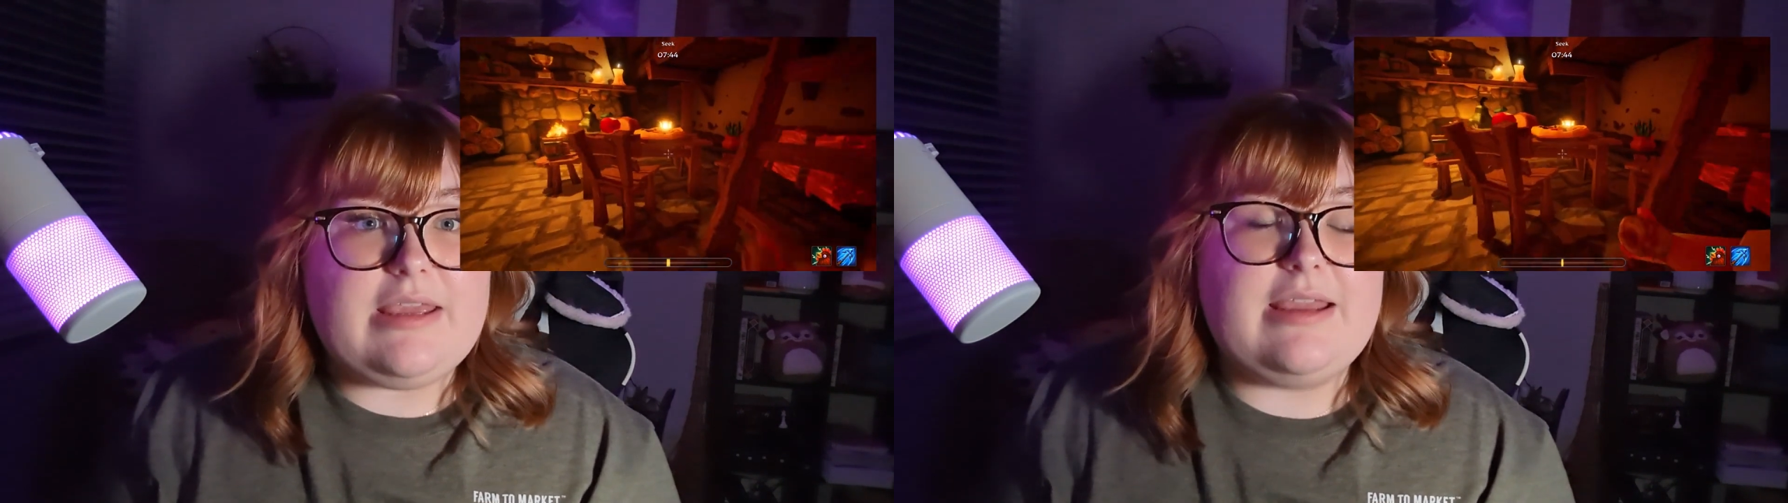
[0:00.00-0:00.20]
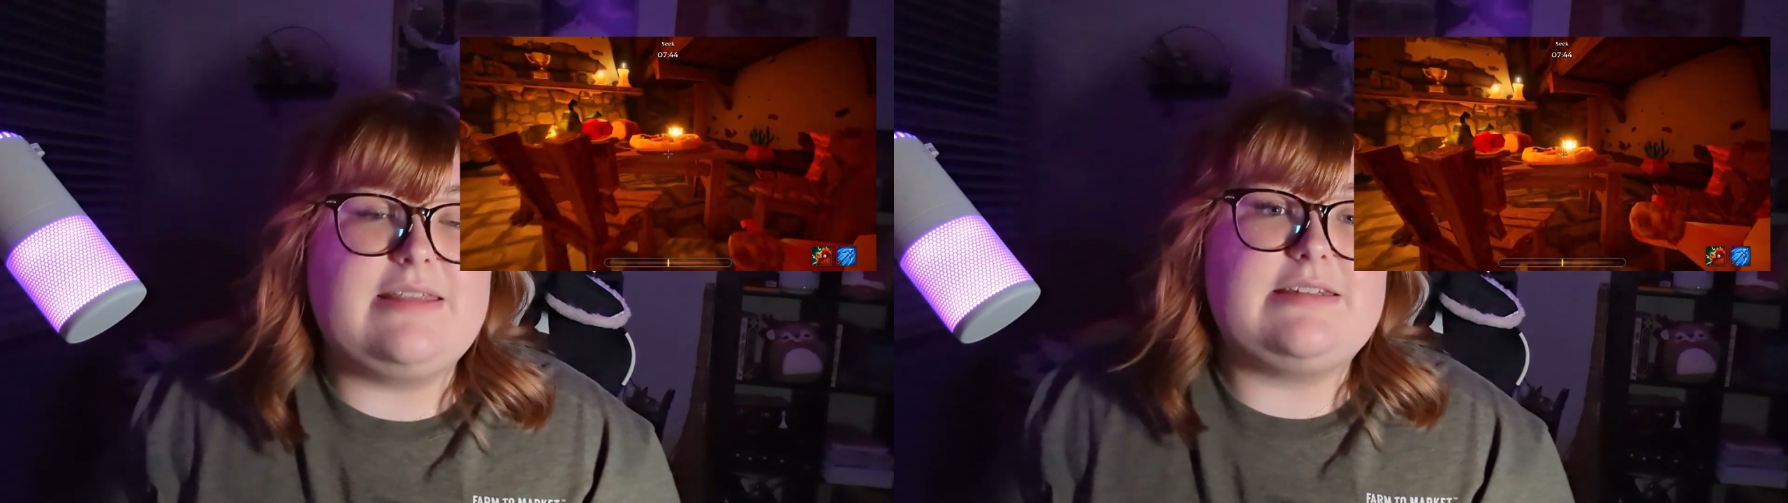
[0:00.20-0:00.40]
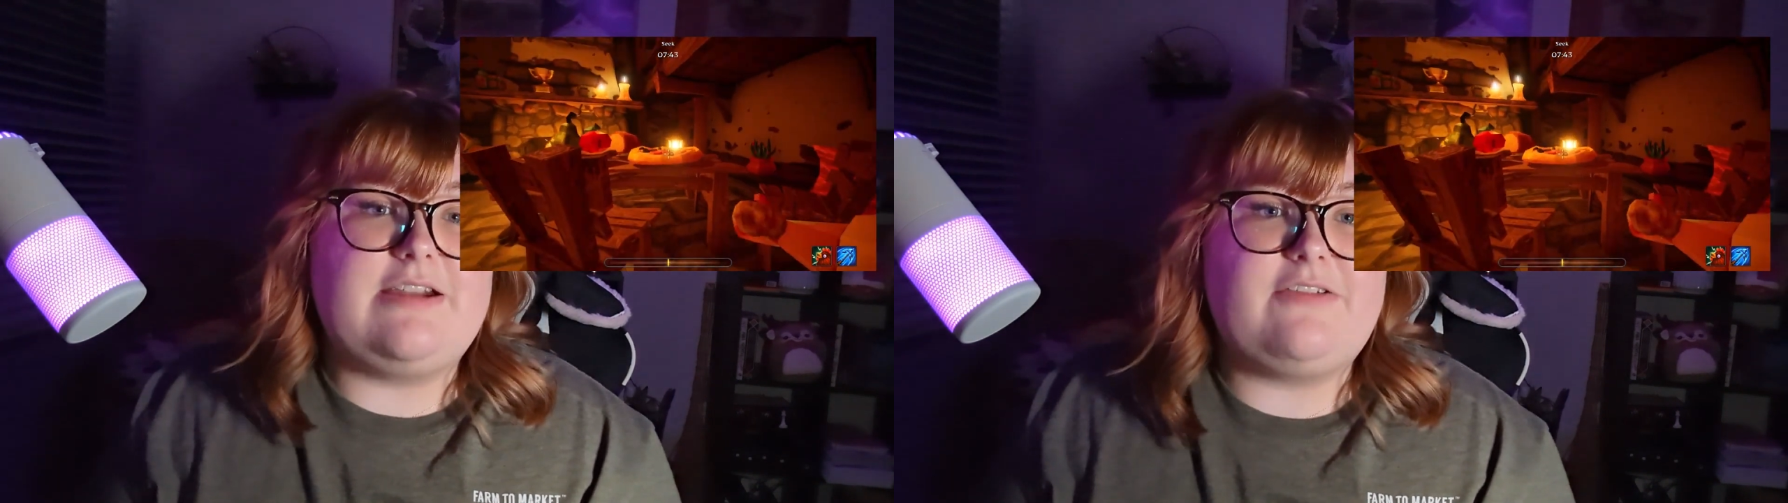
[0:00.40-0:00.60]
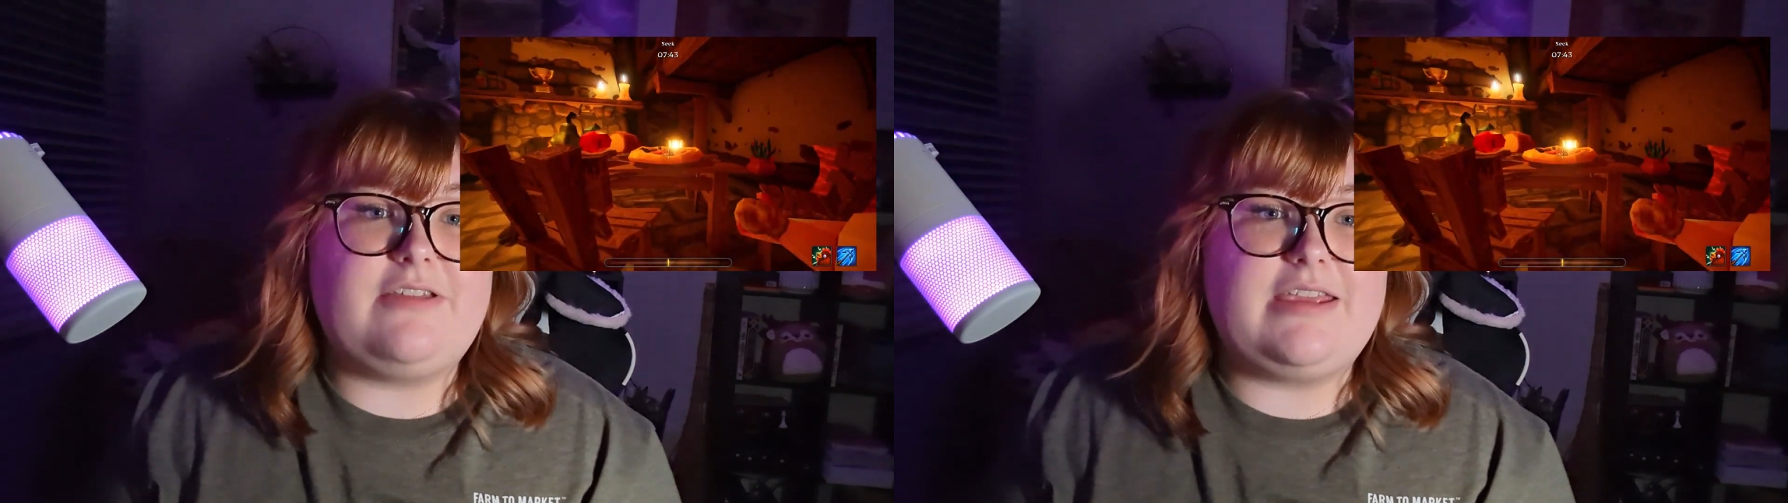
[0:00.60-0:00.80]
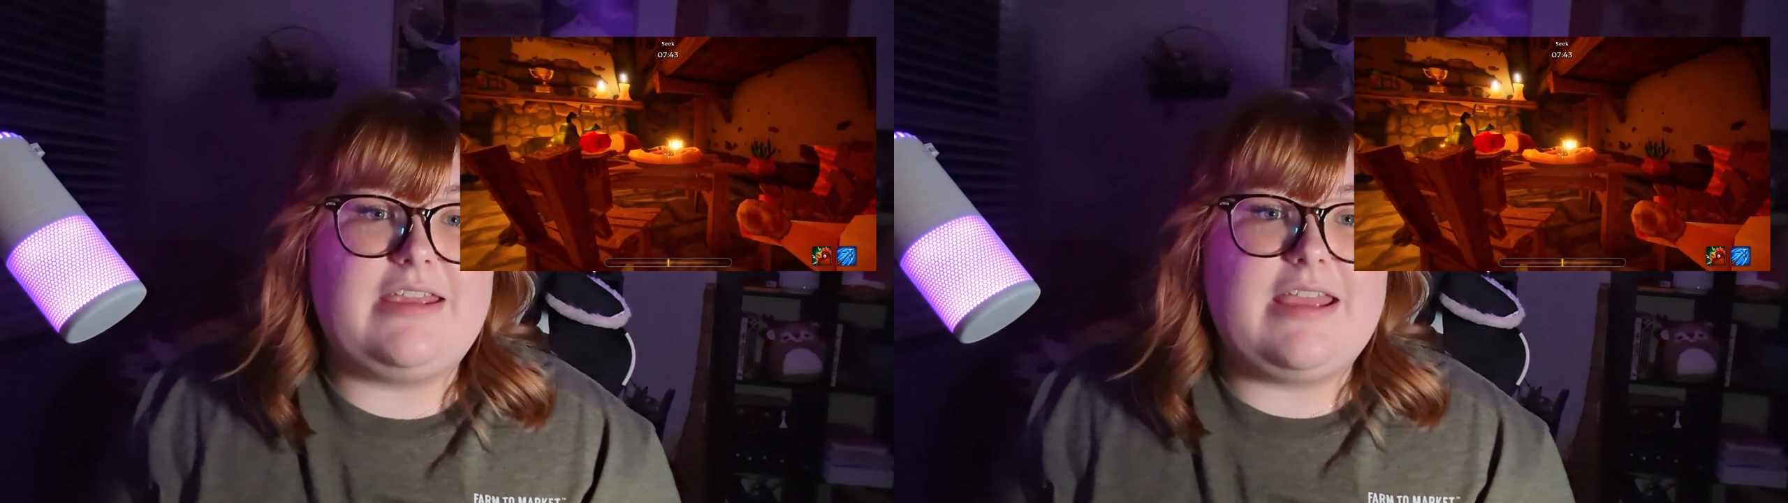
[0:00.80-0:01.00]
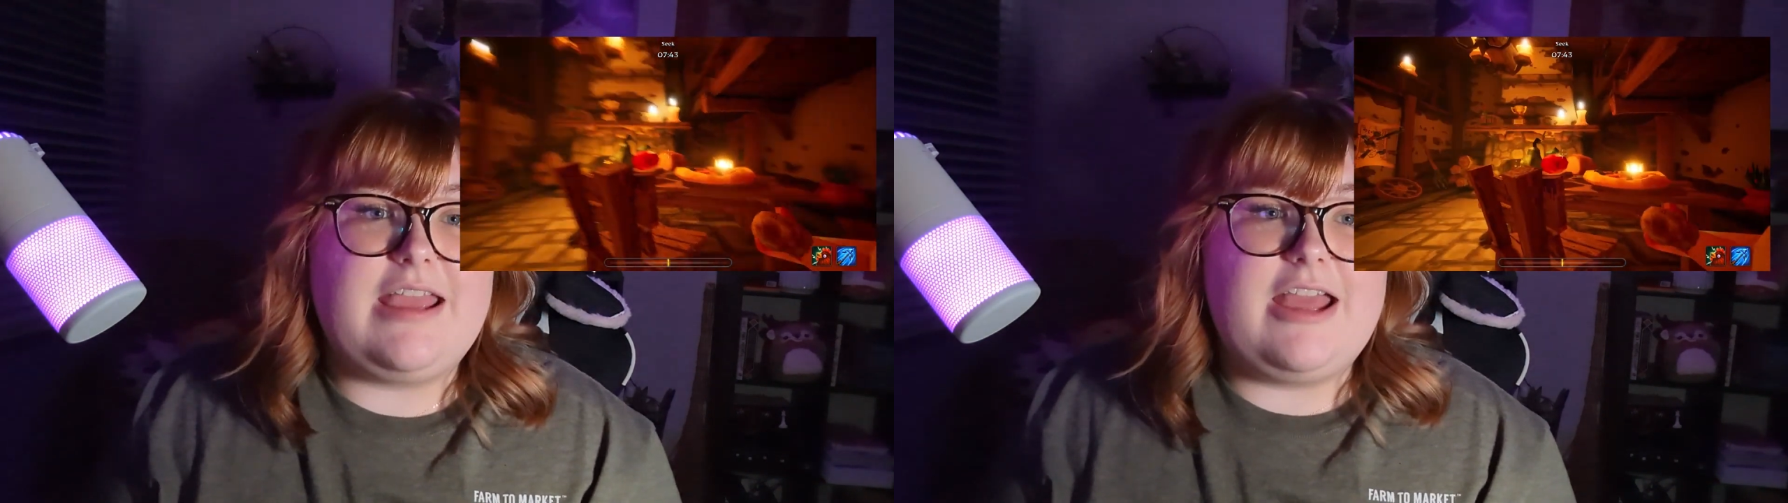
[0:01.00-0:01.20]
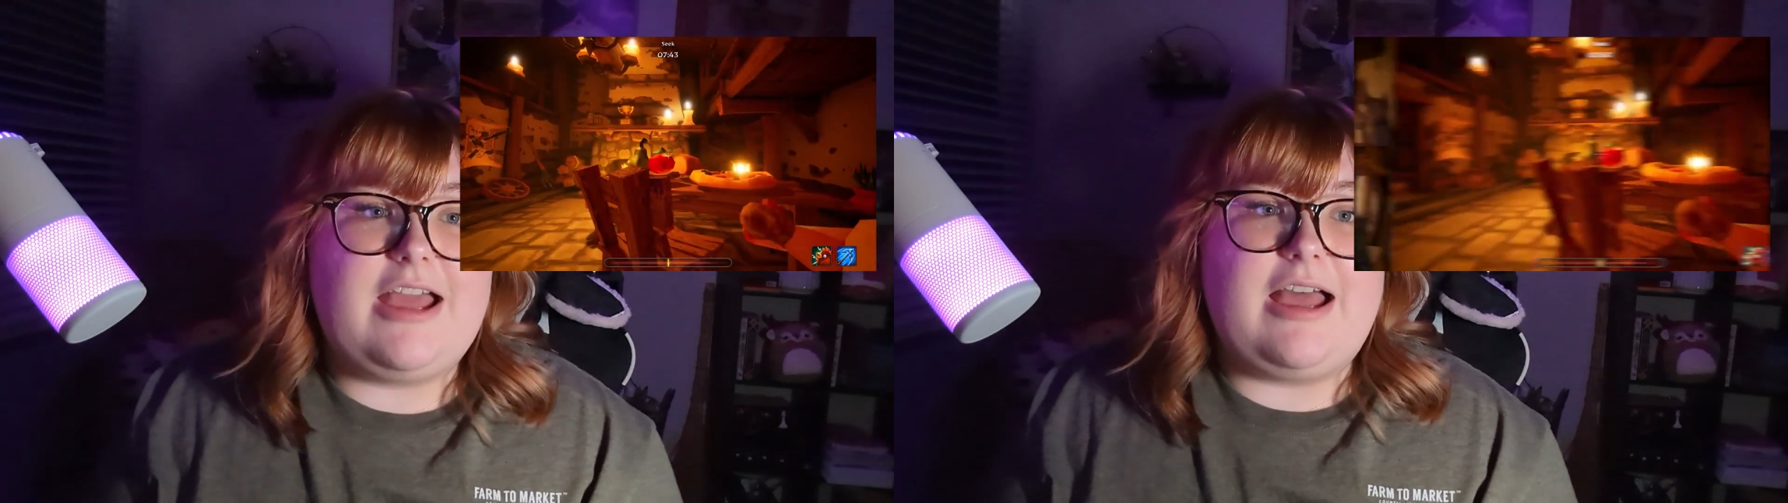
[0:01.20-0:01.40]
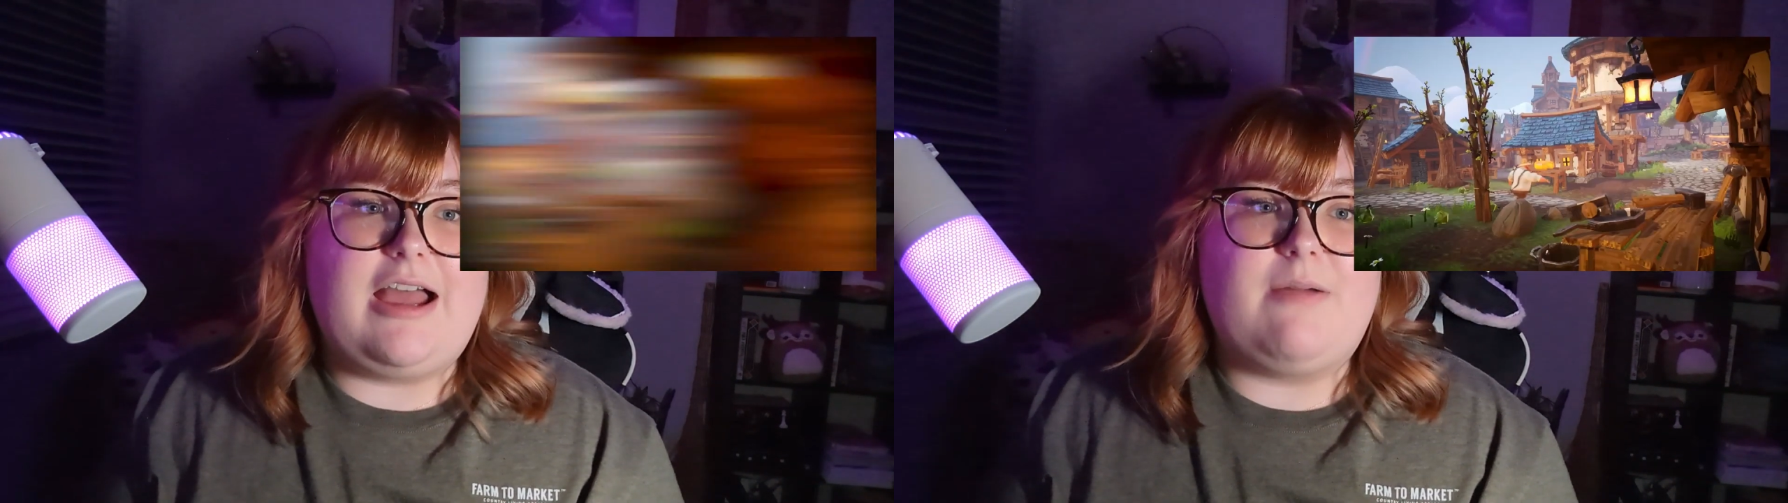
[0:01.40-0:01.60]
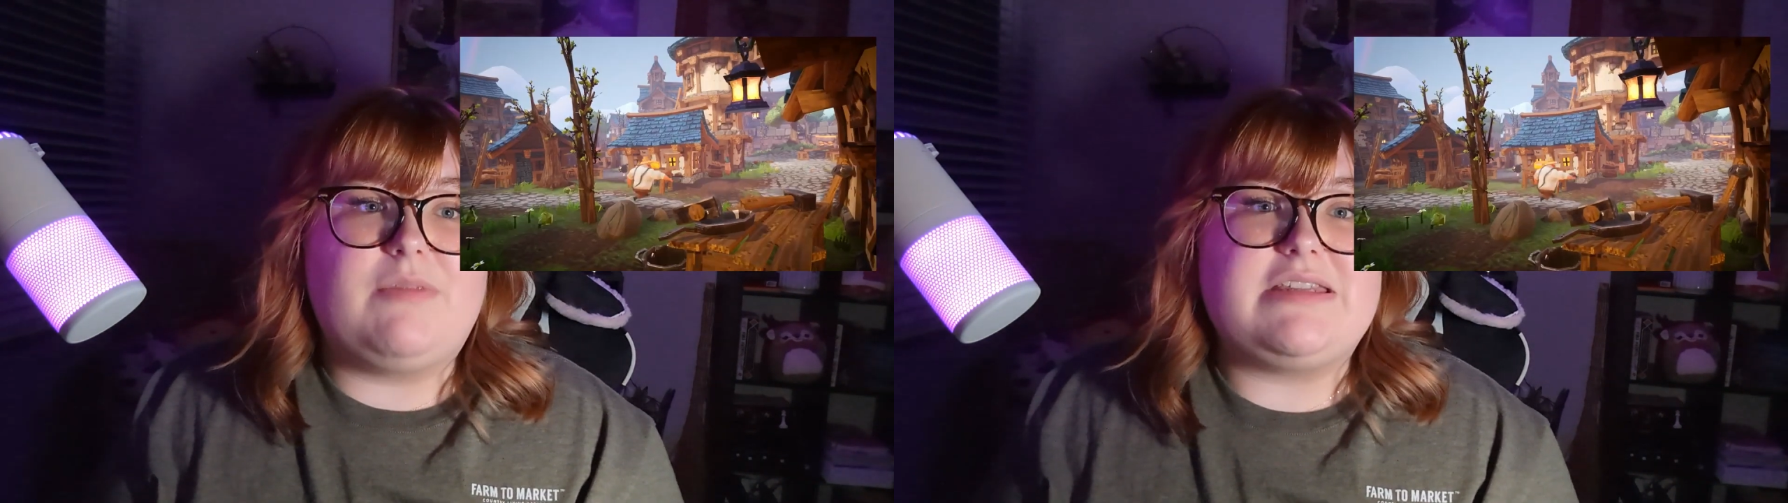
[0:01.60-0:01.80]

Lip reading: It's definitely the